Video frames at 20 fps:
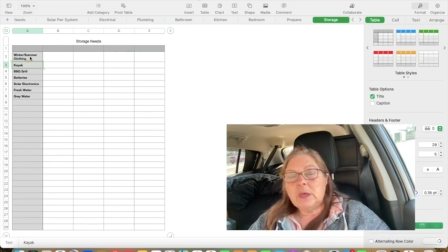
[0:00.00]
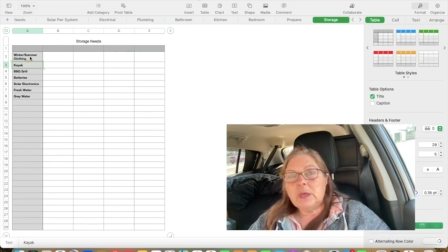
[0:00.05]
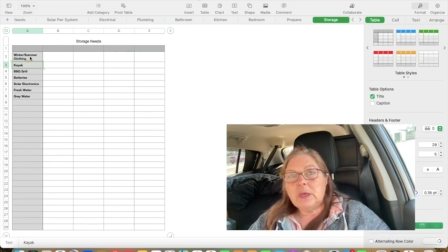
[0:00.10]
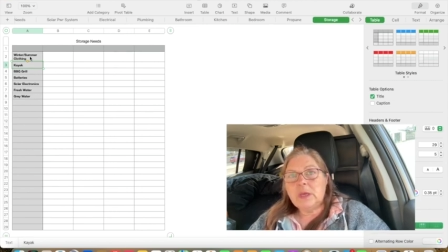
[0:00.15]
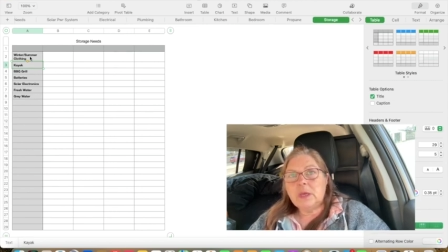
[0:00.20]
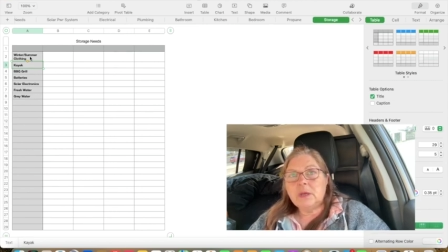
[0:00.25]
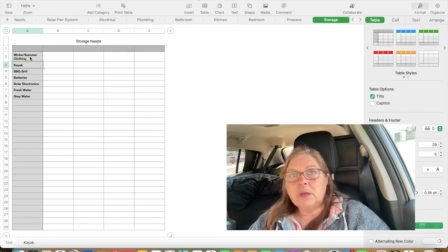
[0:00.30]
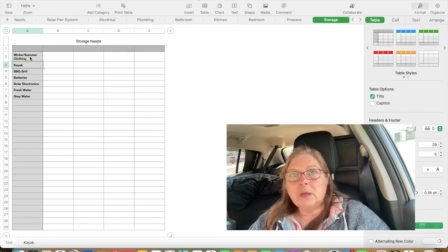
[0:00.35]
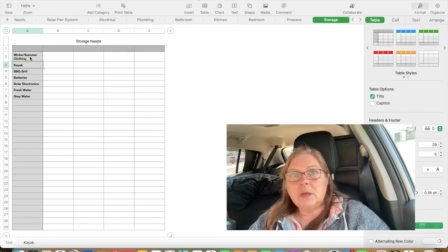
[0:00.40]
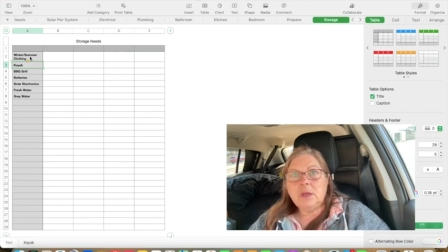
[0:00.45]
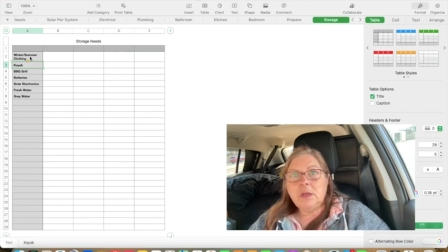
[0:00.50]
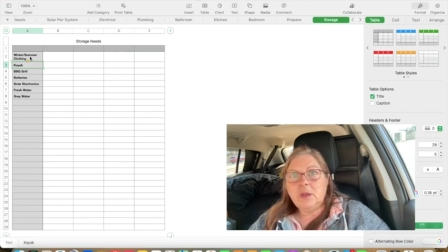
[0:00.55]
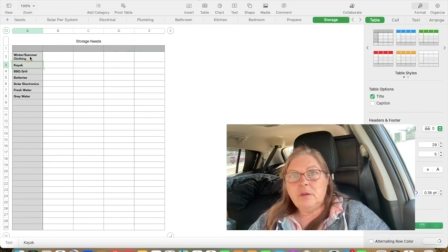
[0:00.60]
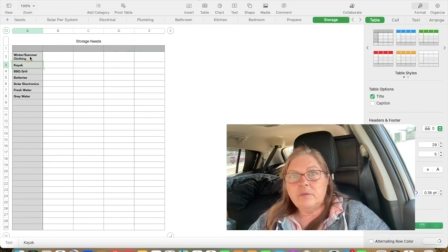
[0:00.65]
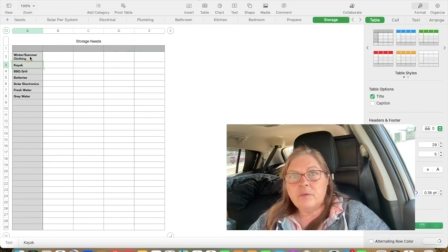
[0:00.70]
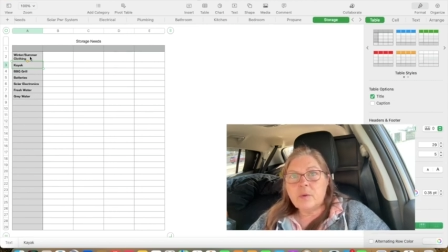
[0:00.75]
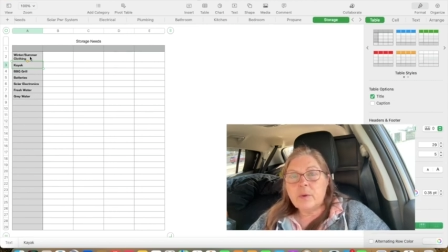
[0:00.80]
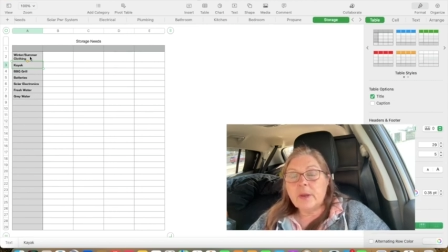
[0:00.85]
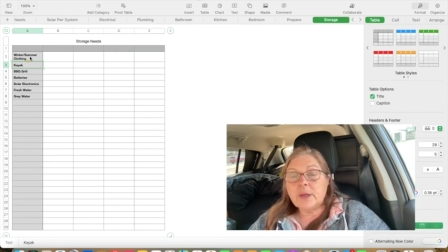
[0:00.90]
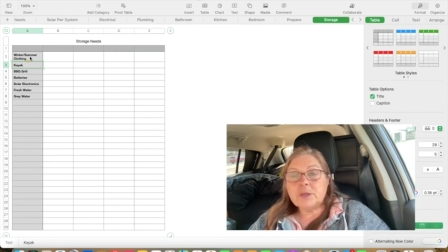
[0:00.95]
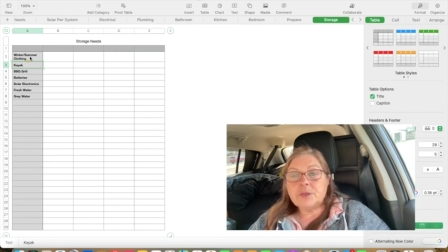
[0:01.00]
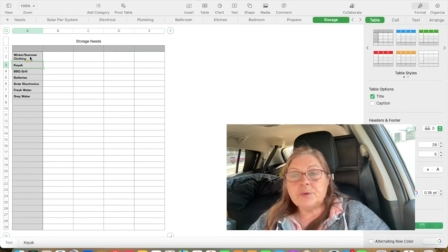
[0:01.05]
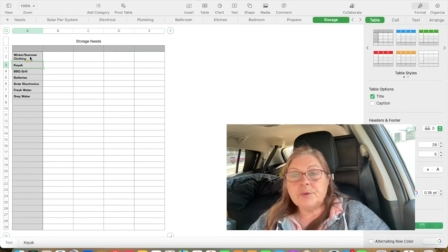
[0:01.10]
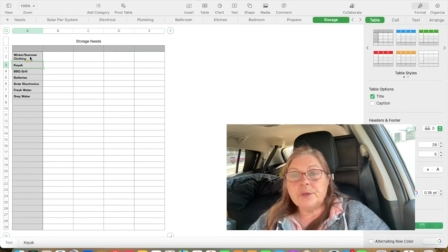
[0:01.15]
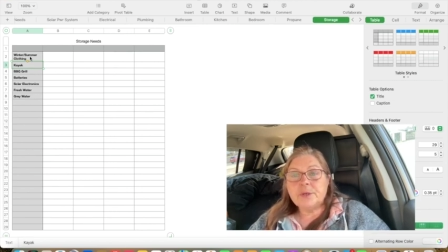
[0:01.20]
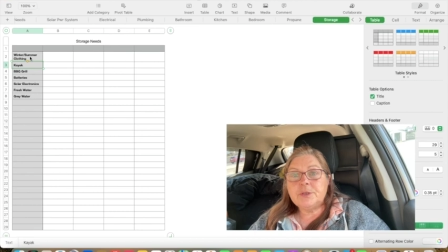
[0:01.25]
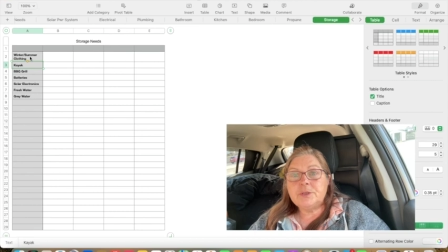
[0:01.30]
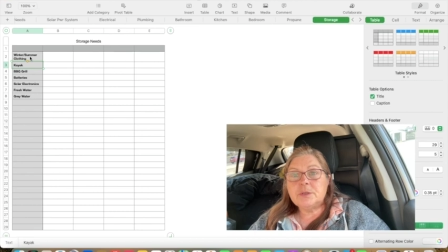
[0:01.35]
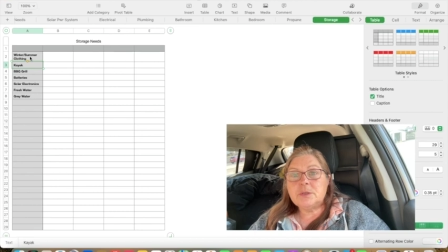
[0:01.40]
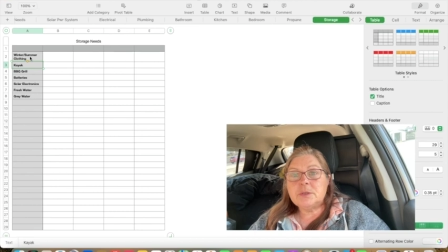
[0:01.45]
and I need four extra
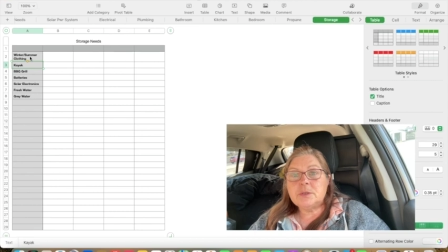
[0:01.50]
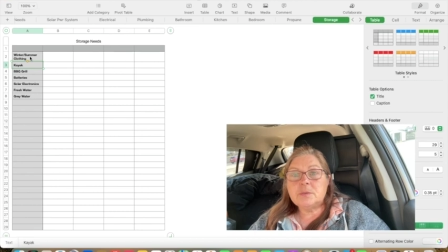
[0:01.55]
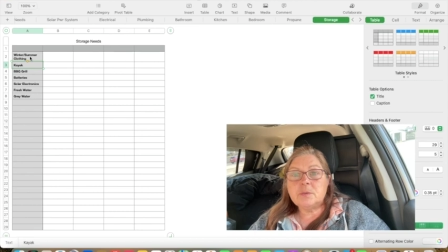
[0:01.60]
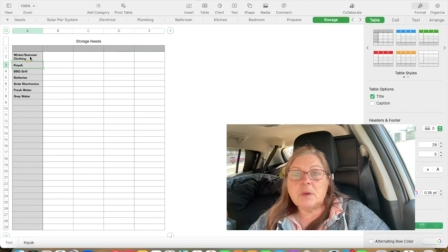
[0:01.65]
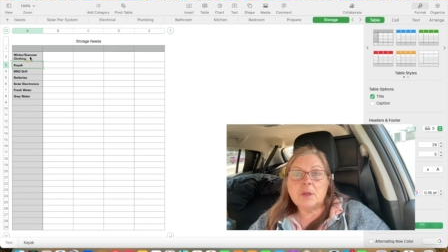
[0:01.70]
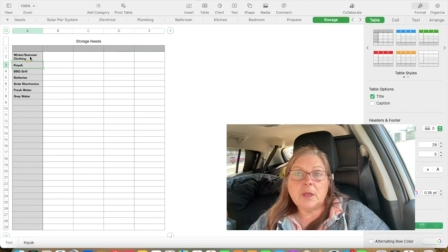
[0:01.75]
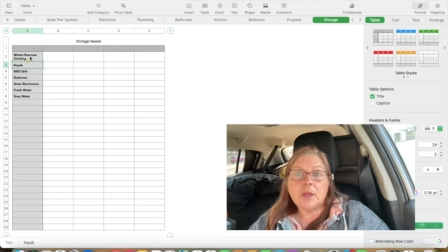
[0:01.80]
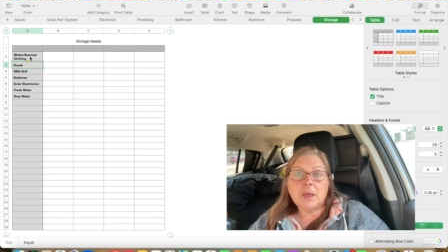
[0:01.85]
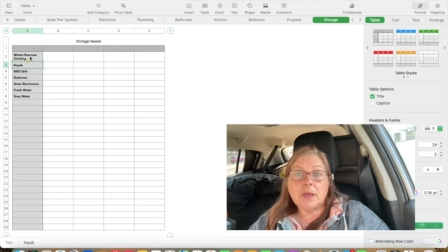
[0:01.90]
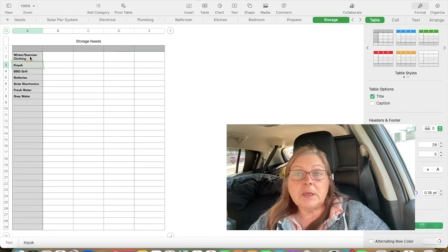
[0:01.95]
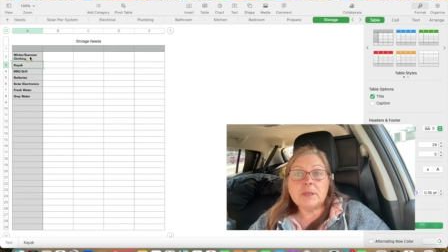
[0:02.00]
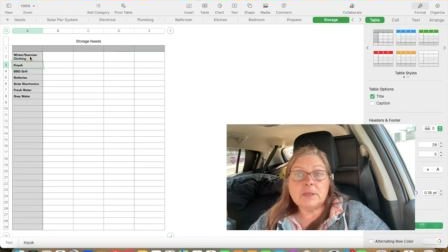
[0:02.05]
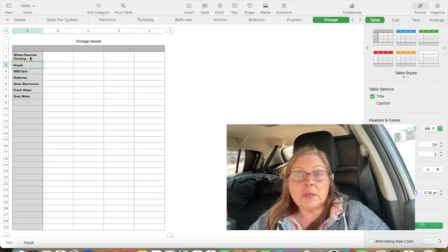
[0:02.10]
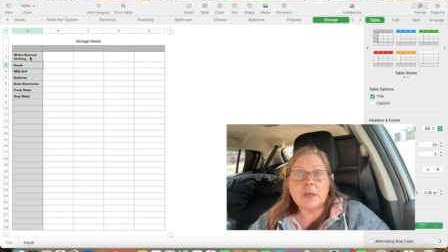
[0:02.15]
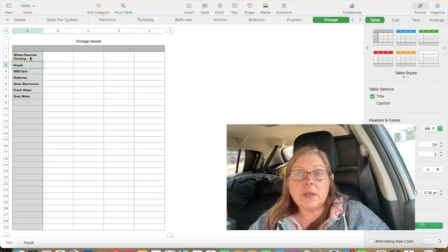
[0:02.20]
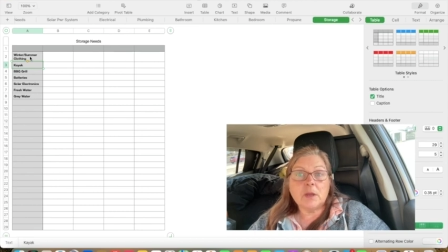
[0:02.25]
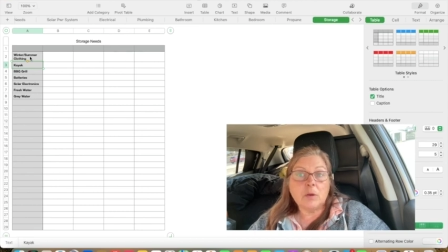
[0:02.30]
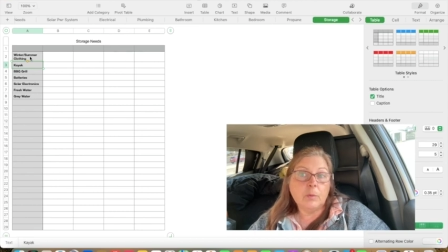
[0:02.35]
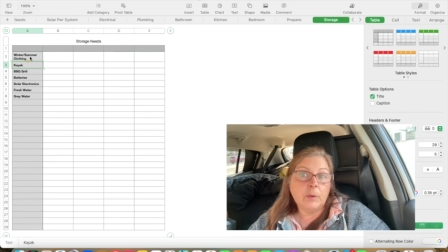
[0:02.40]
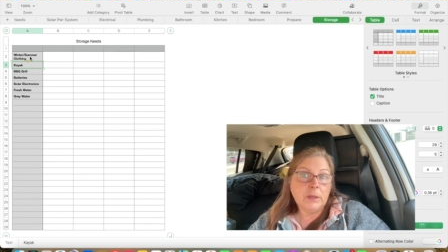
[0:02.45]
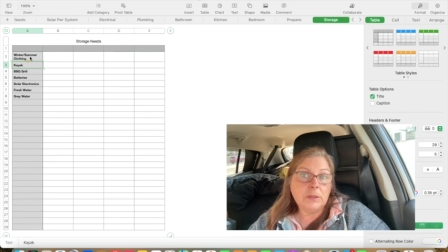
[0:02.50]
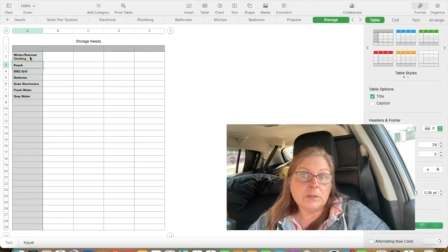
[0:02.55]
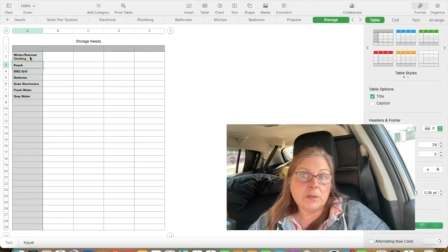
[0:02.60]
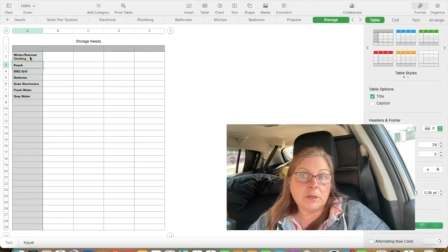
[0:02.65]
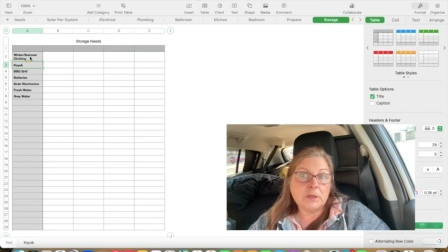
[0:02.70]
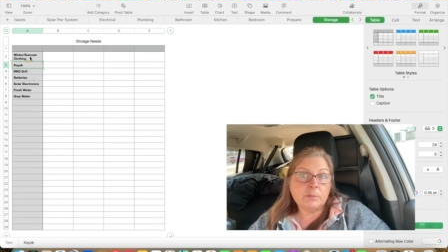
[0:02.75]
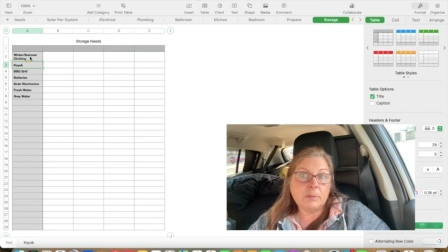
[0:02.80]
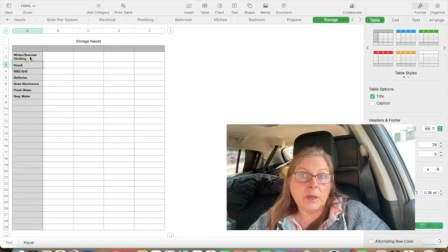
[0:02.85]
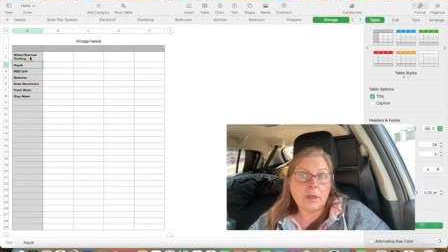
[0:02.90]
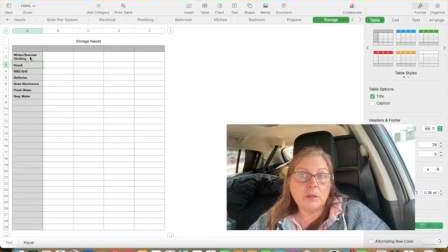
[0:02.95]
inches, well, I guess I get a
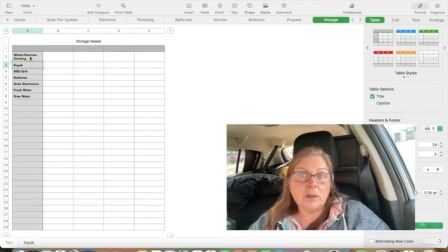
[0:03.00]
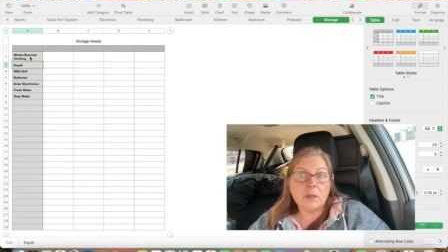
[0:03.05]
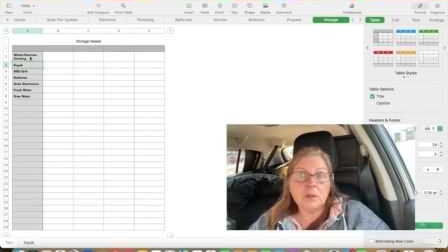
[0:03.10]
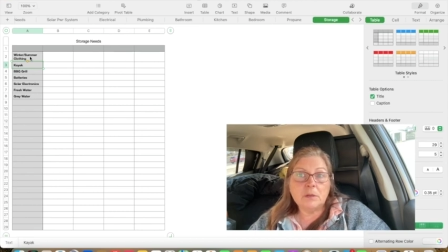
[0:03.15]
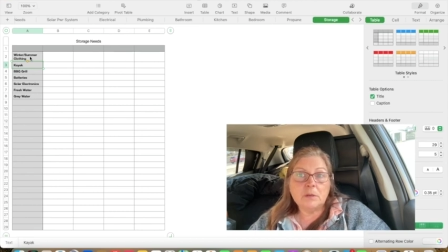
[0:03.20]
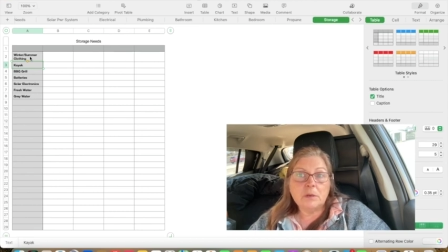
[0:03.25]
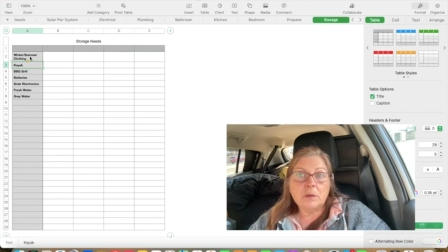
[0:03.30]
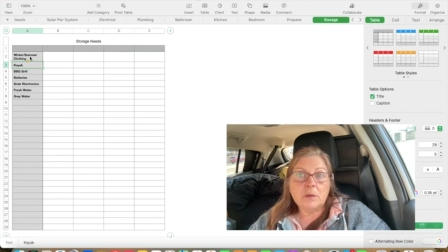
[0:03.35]
queen-size bed then.